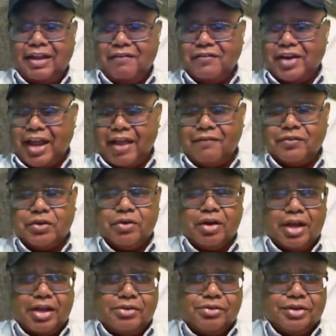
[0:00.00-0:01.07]
And even
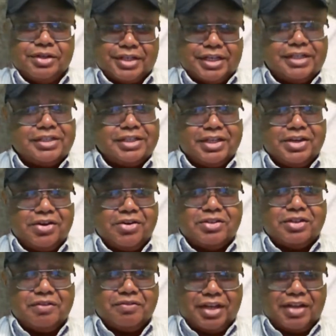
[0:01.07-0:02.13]
after 160
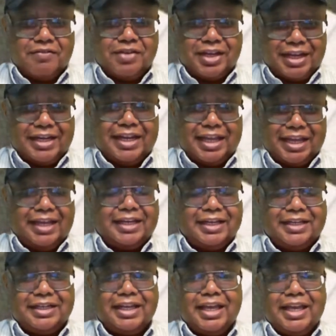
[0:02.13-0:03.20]
years of living in
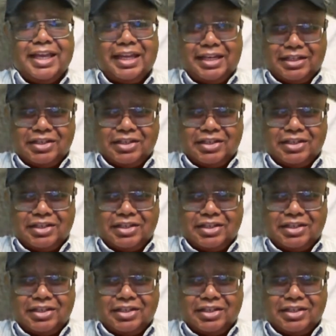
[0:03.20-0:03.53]
England,